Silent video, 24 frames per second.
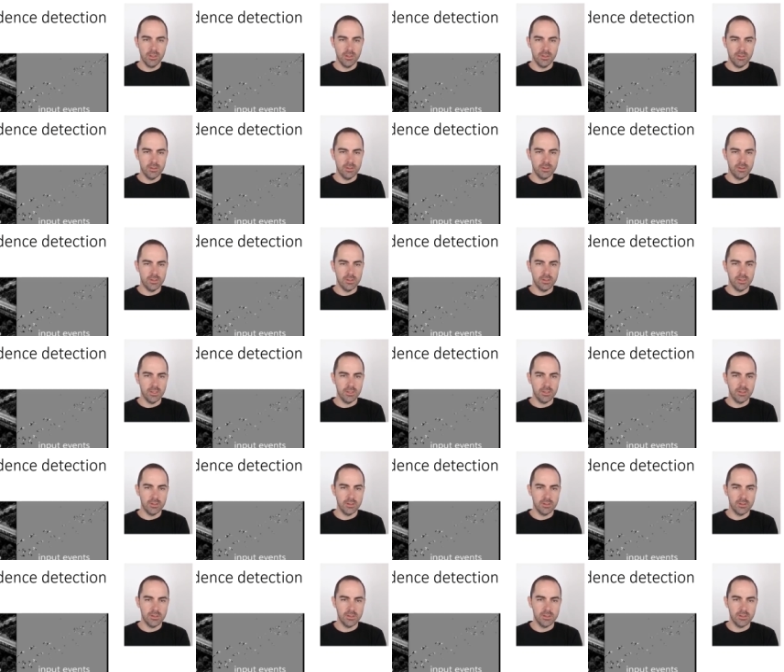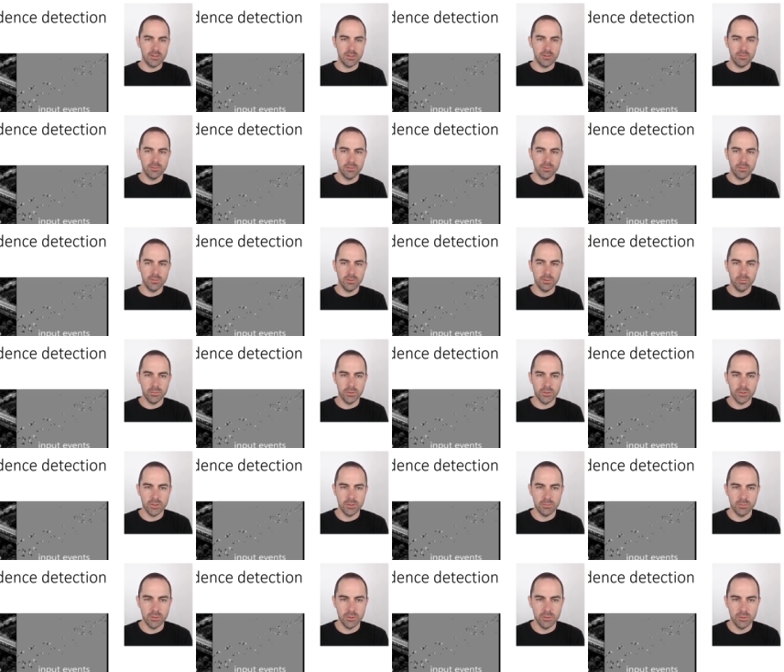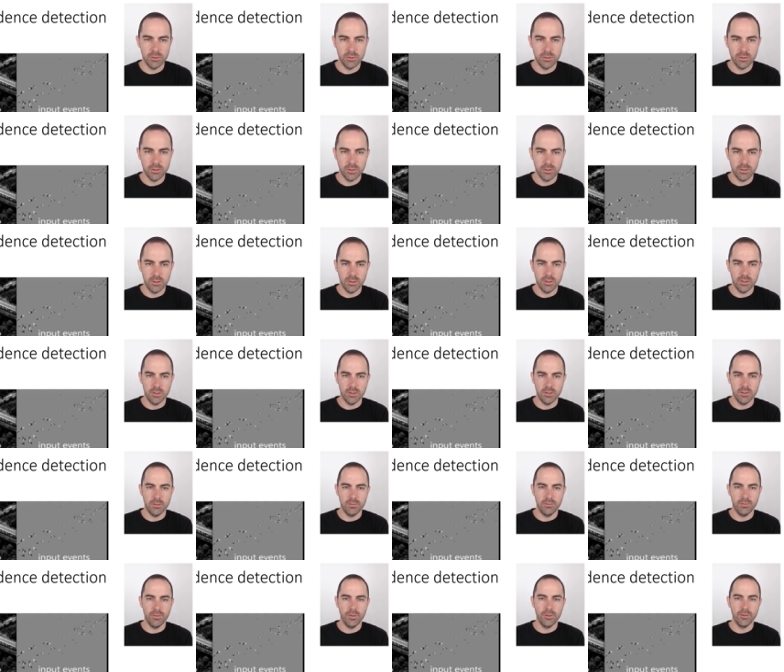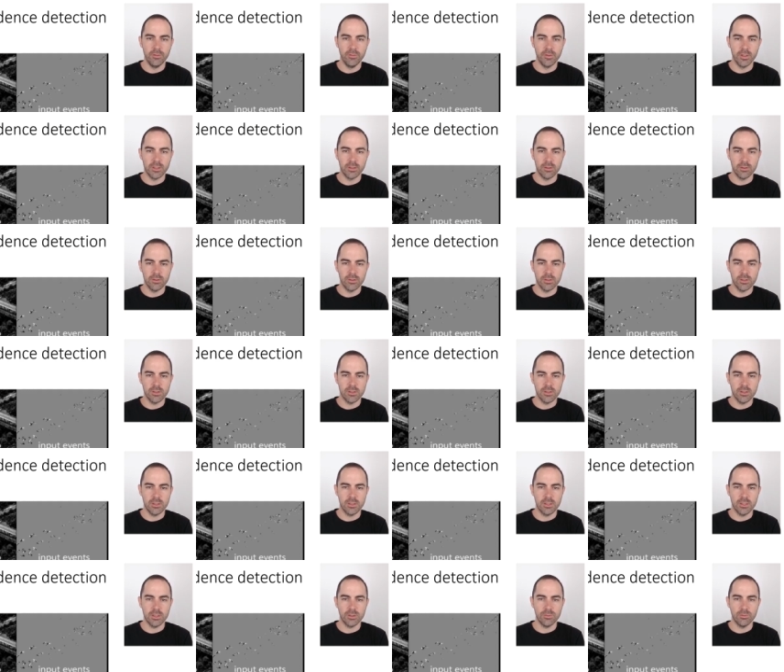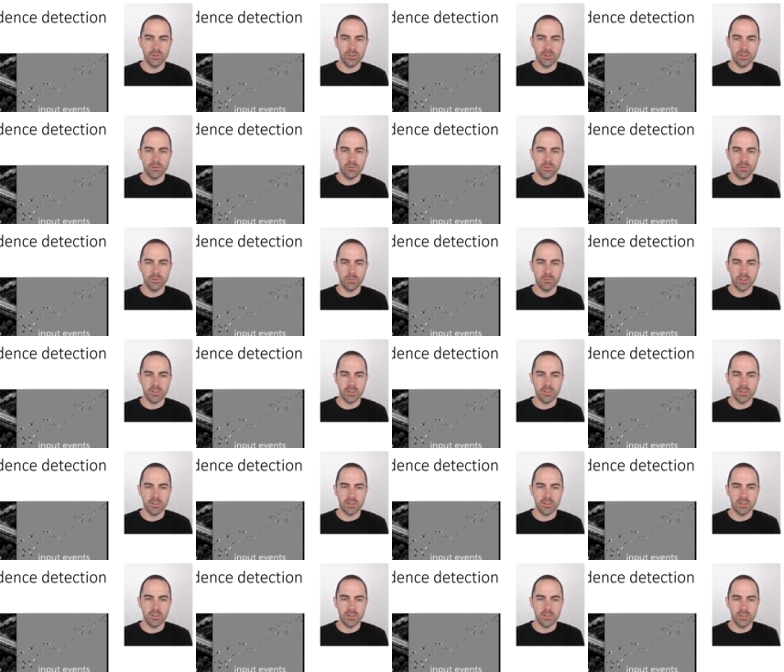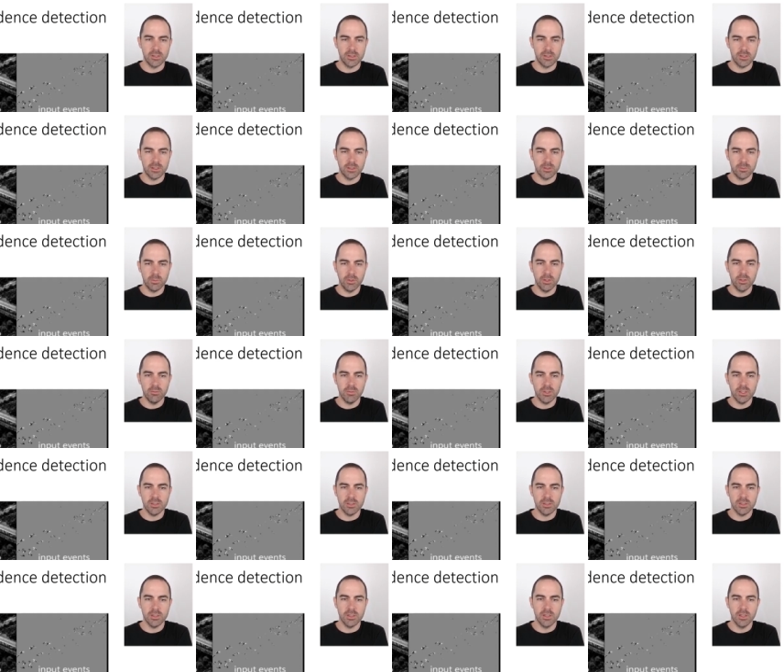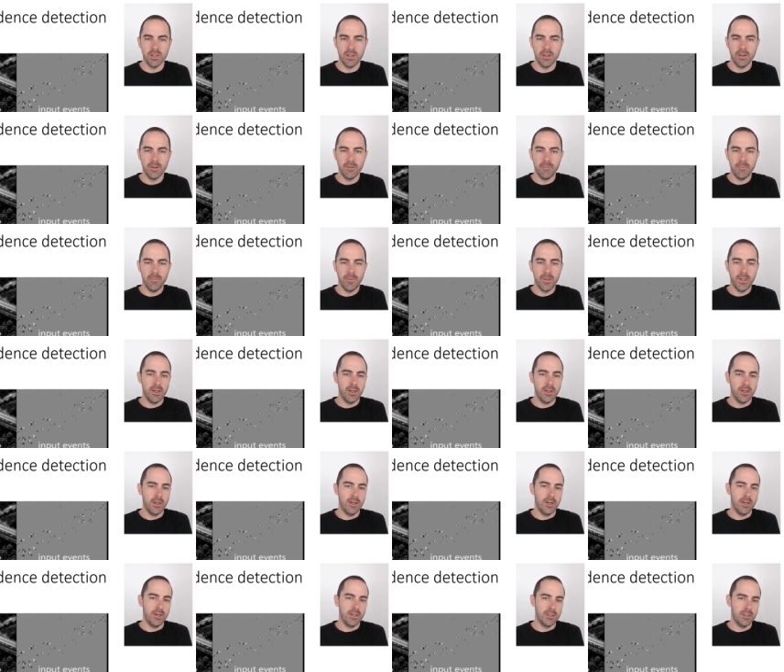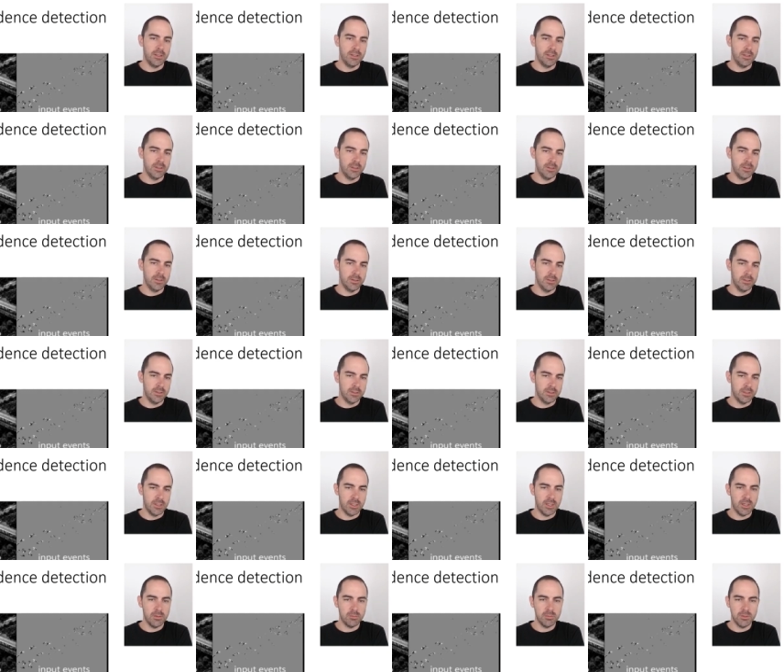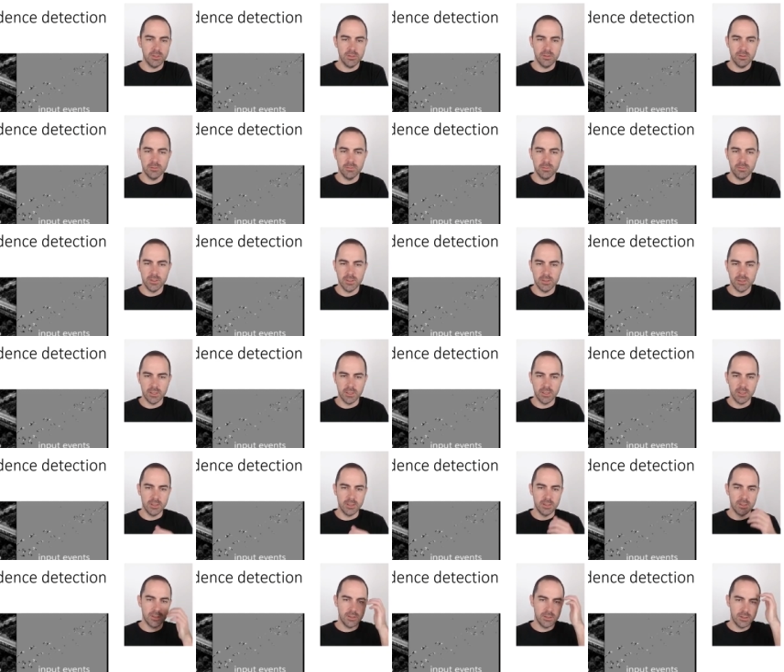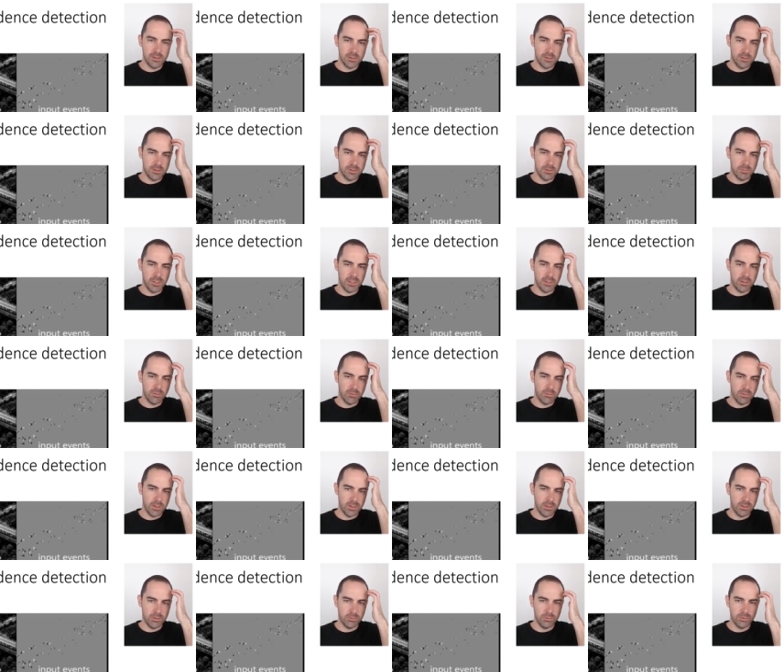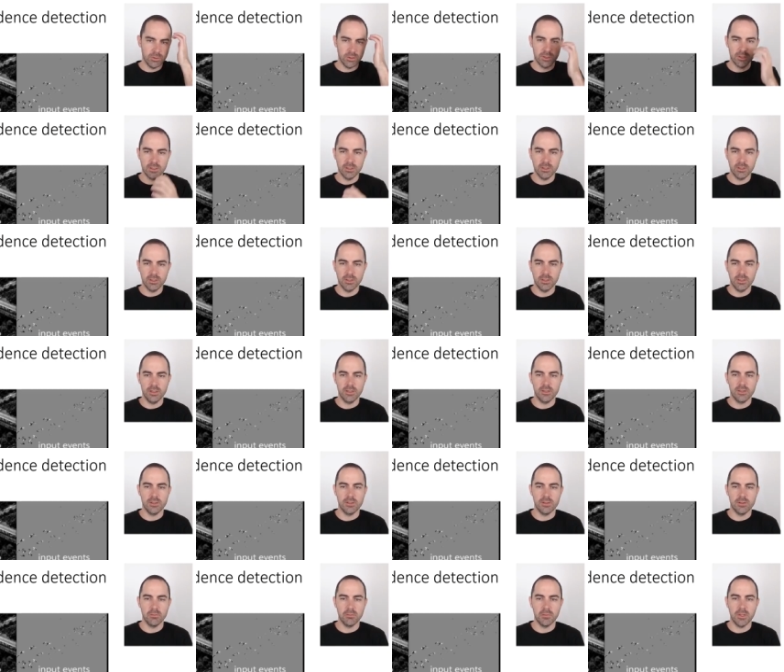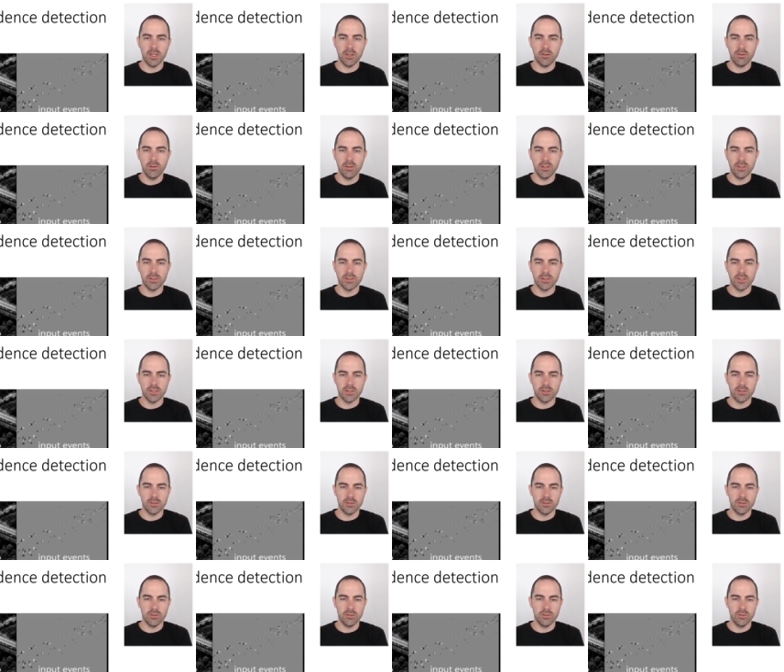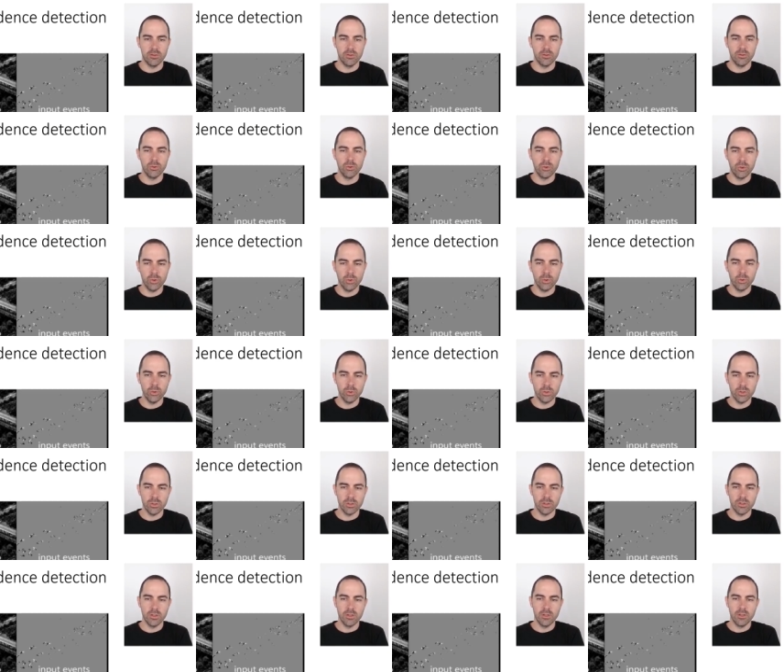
uh, detect 64 possible uh, flow vectors. And that's what it's represented in these experiments. And the, the synapses, basically this spiking neural network, it's manually set. So you, choose